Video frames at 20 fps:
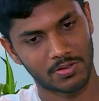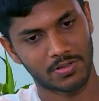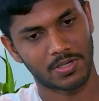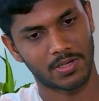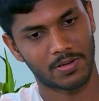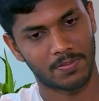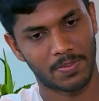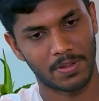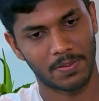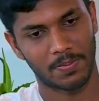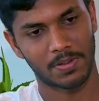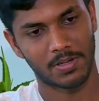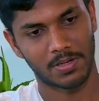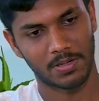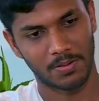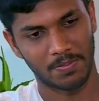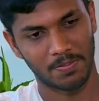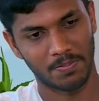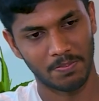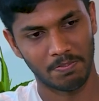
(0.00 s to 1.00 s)
you said,
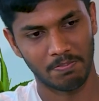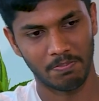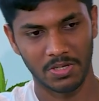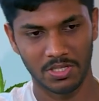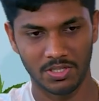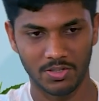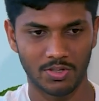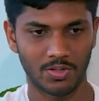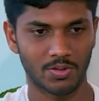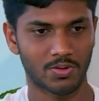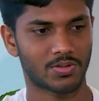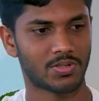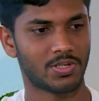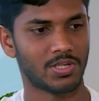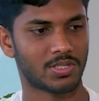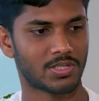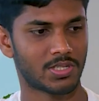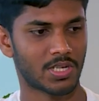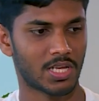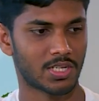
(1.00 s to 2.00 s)
people misuse
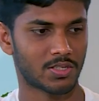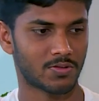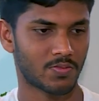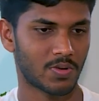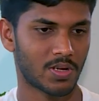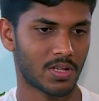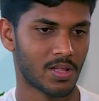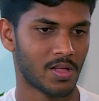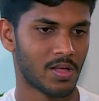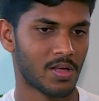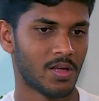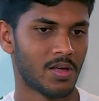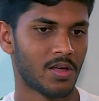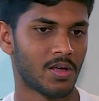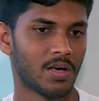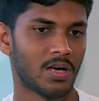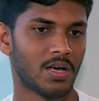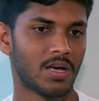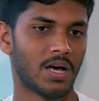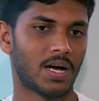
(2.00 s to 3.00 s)
this as well.
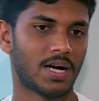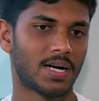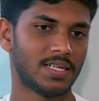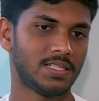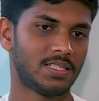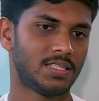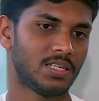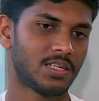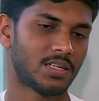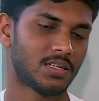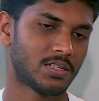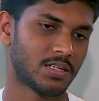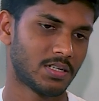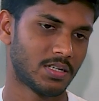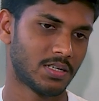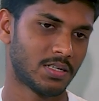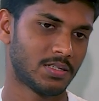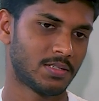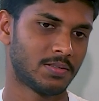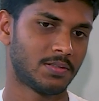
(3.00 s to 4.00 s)
I think
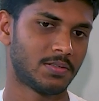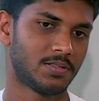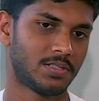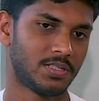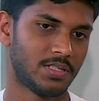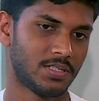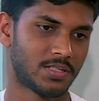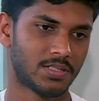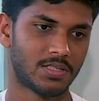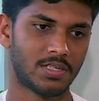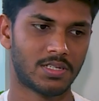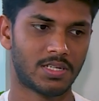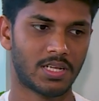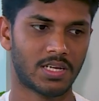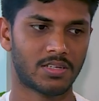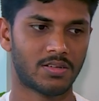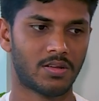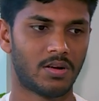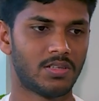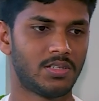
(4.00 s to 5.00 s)
since the
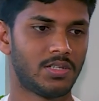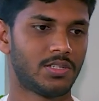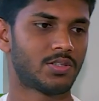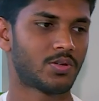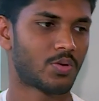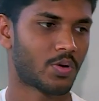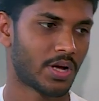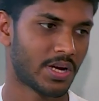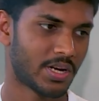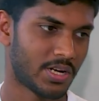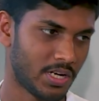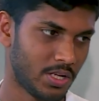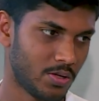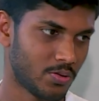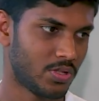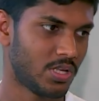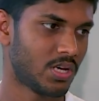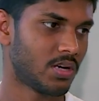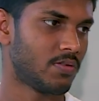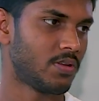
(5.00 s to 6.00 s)
technology is quite
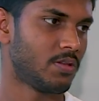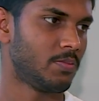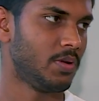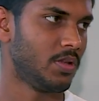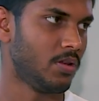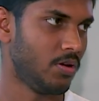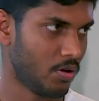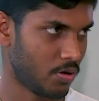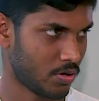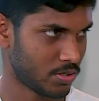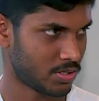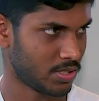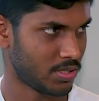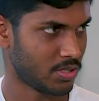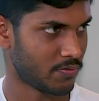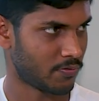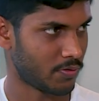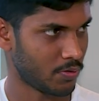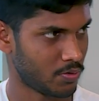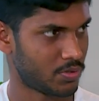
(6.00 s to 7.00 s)
new, there will be laws
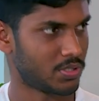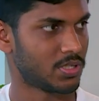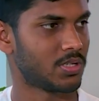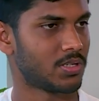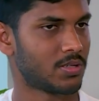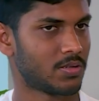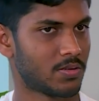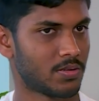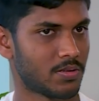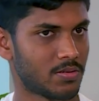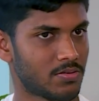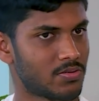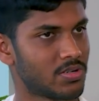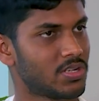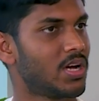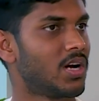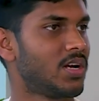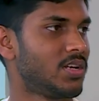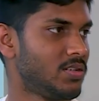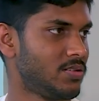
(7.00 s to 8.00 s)
in the future
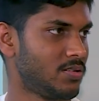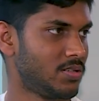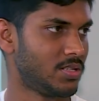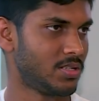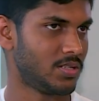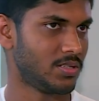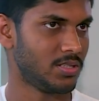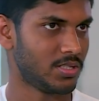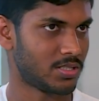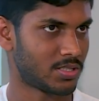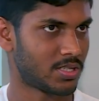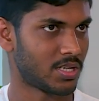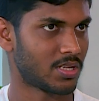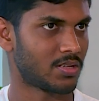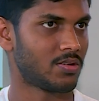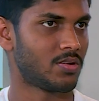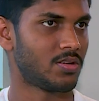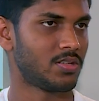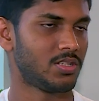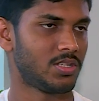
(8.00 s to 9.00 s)
regarding this
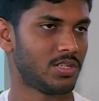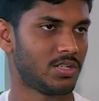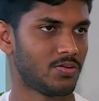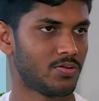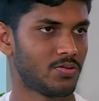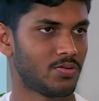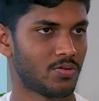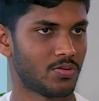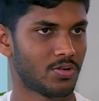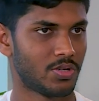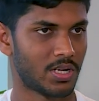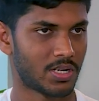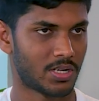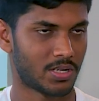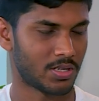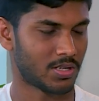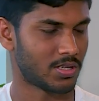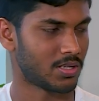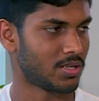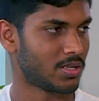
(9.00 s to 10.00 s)
technology to
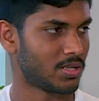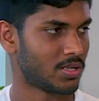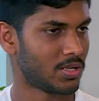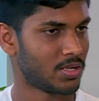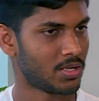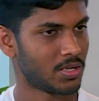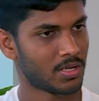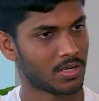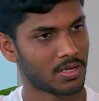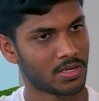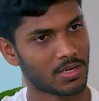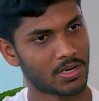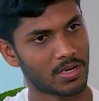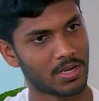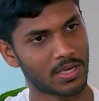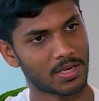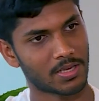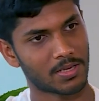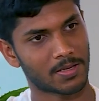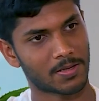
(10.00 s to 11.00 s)
get
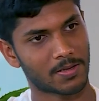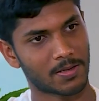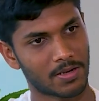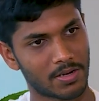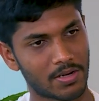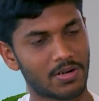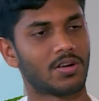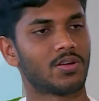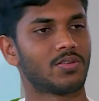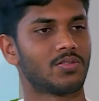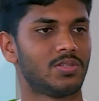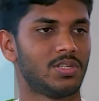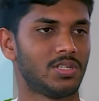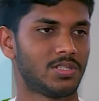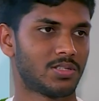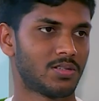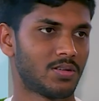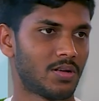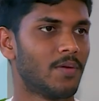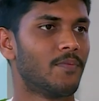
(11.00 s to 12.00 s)
around
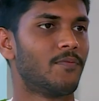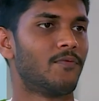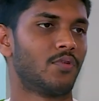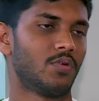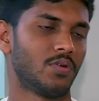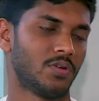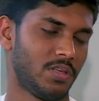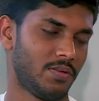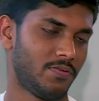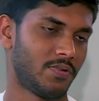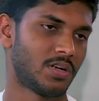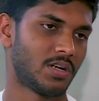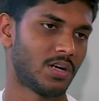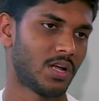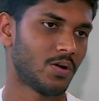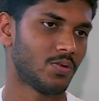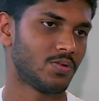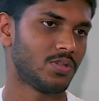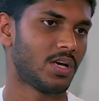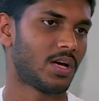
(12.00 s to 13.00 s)
this. For even
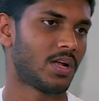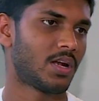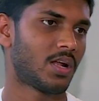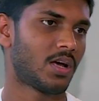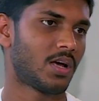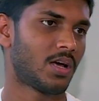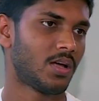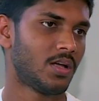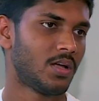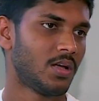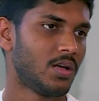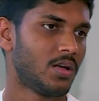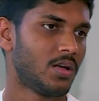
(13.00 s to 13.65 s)
now, there are